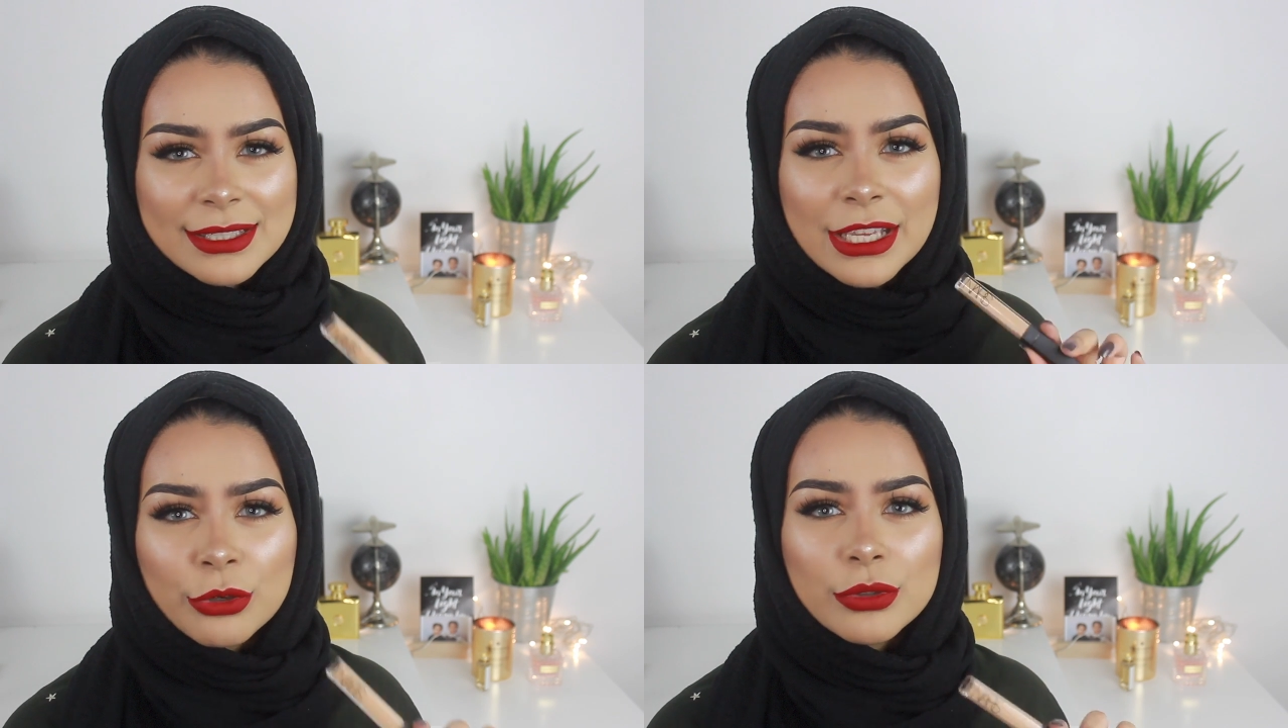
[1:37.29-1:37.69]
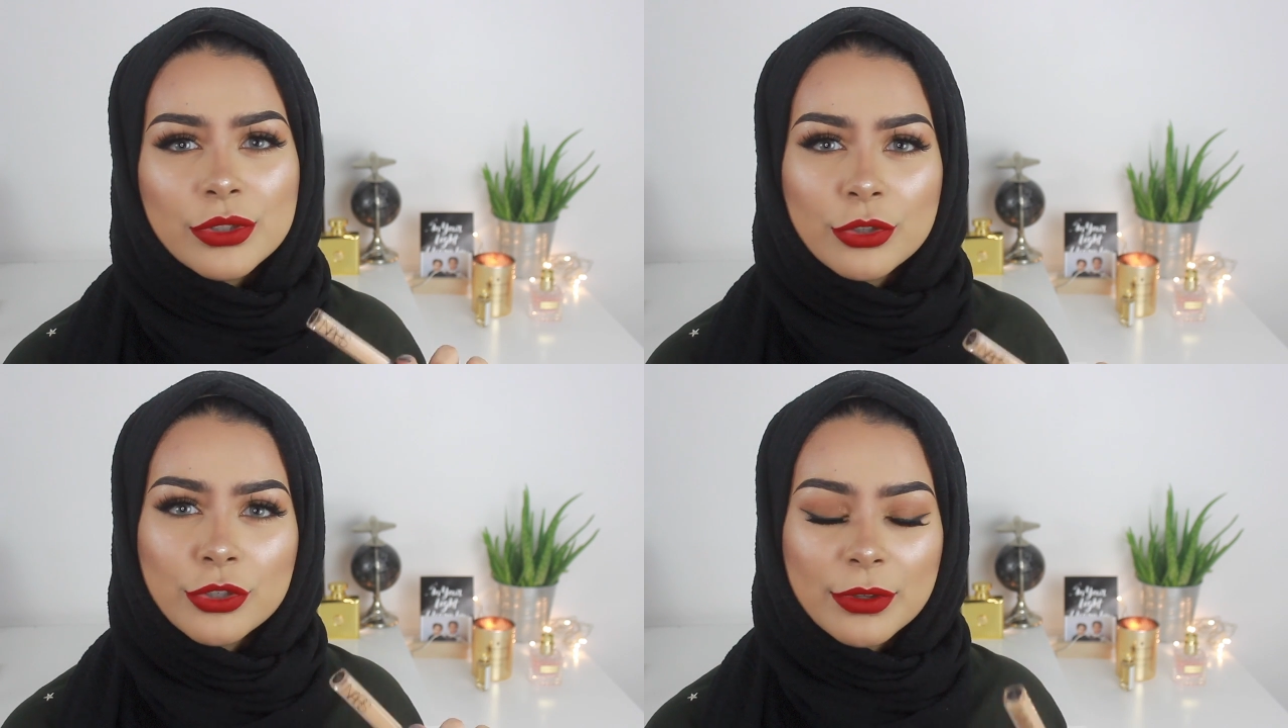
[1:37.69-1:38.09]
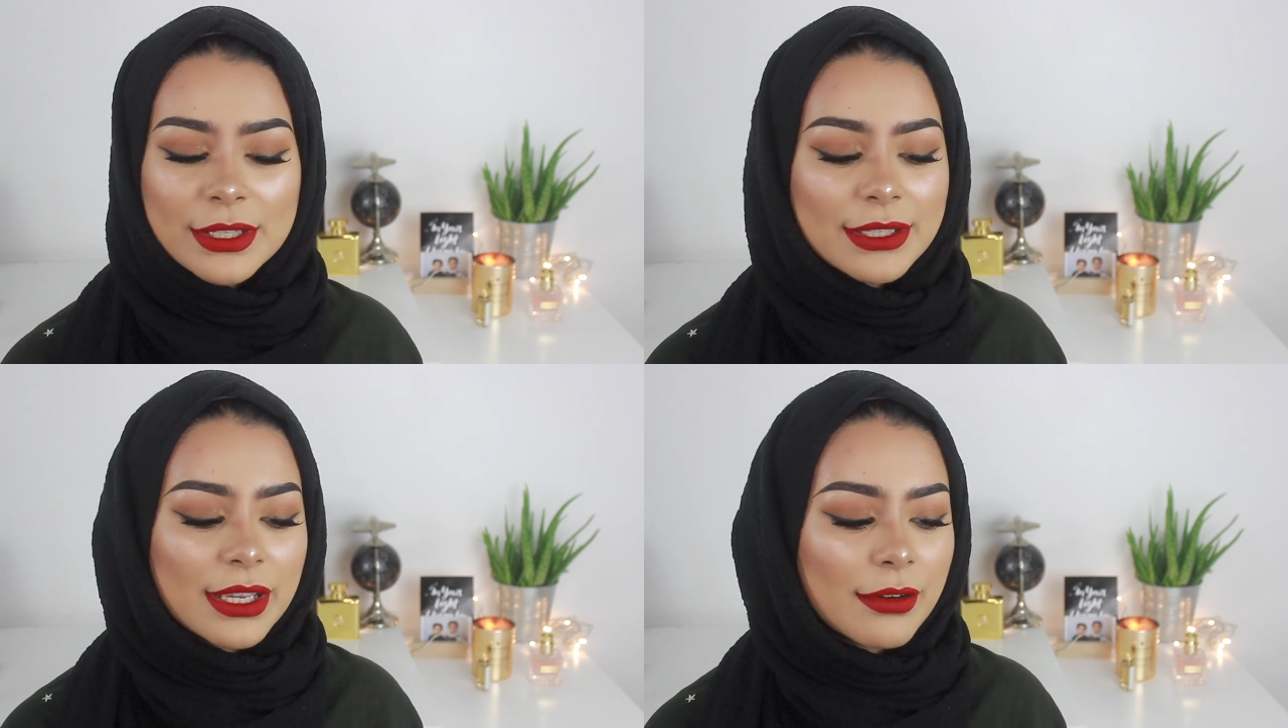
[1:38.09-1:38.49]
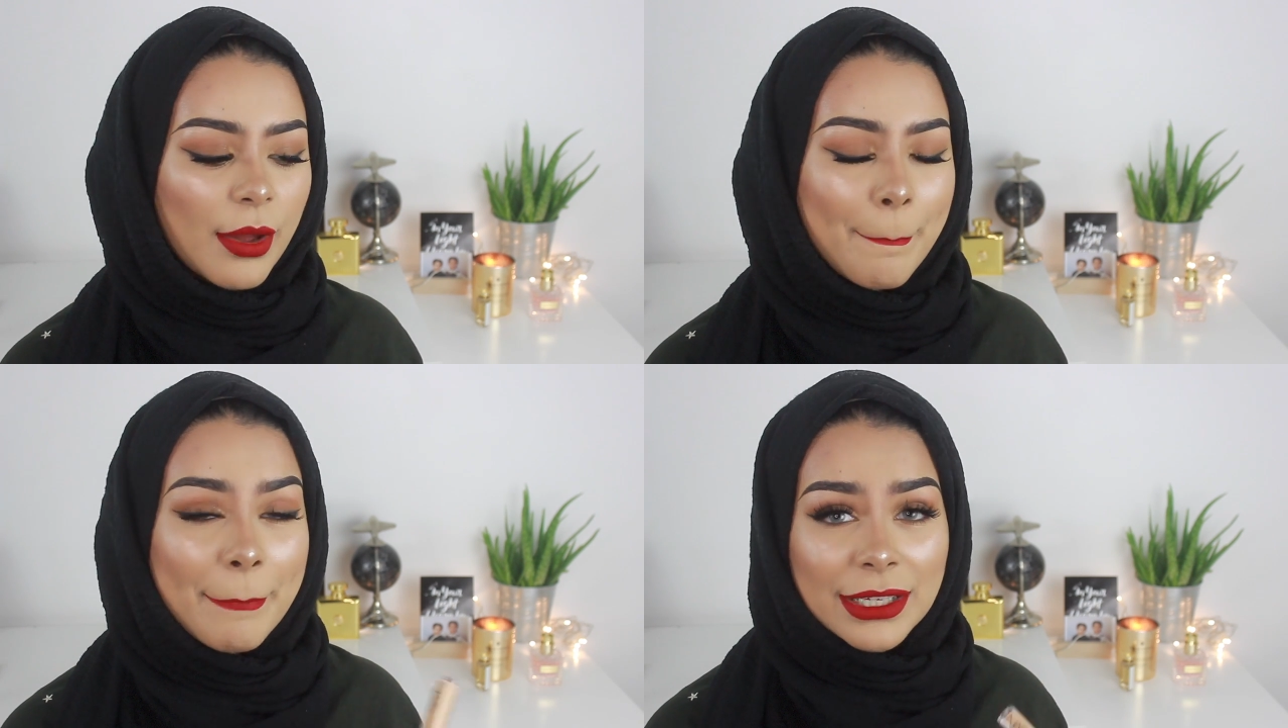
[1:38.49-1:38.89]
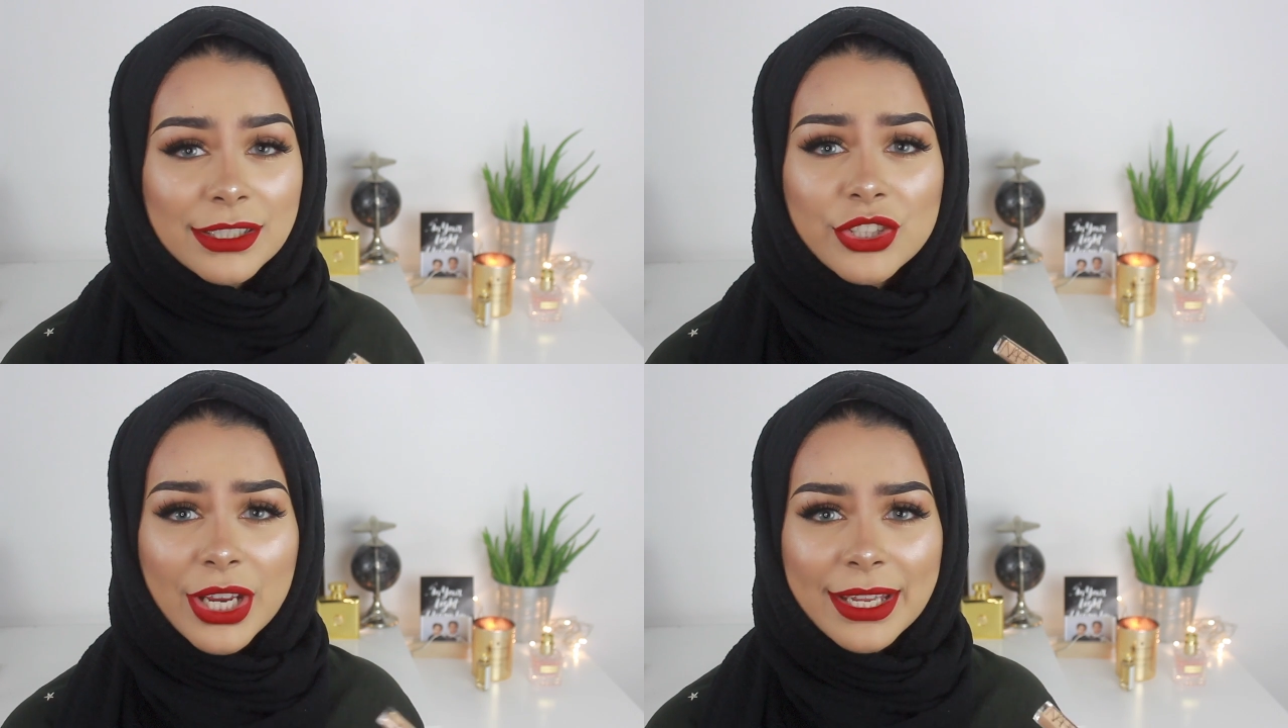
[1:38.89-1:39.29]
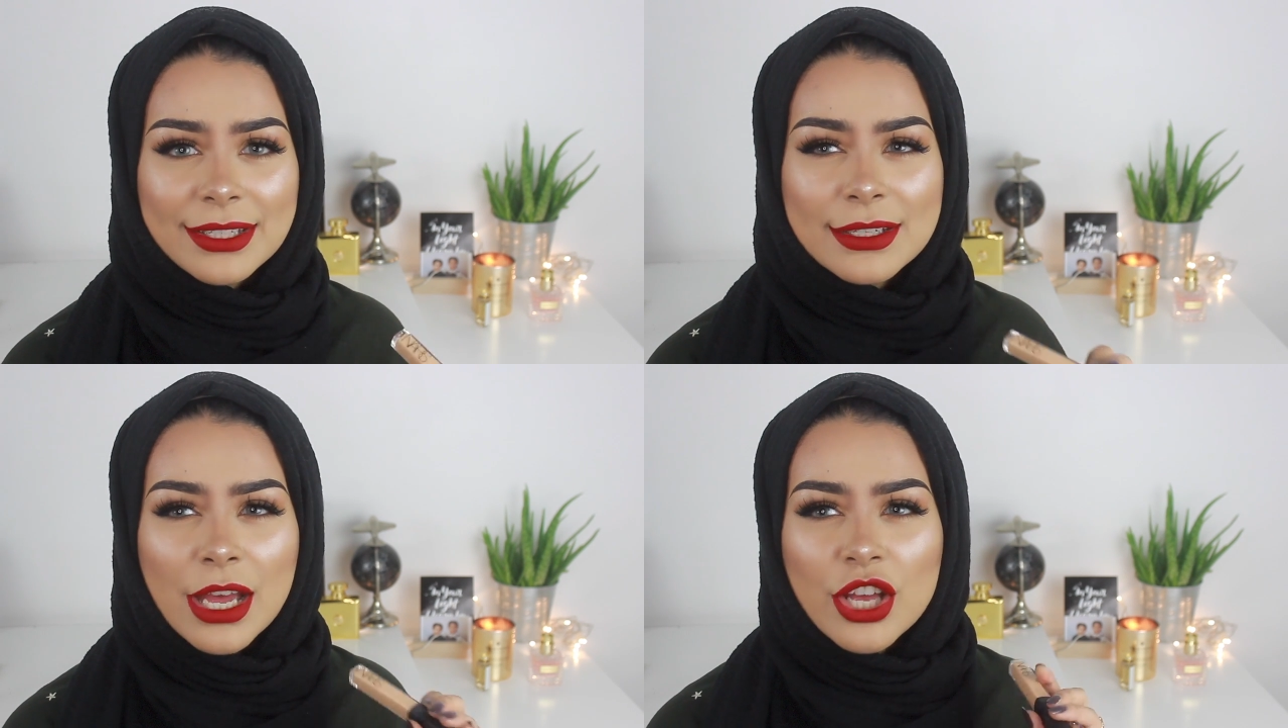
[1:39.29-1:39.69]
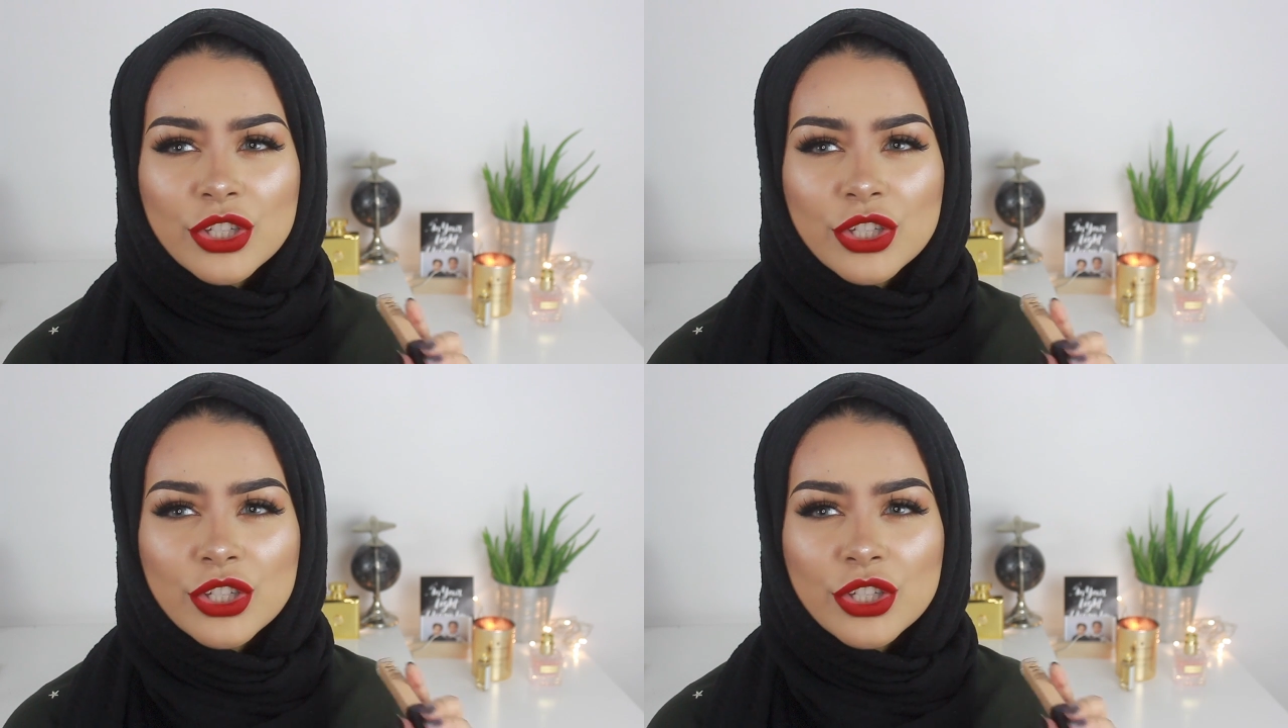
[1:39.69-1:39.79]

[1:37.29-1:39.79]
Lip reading: They also do this in many shades,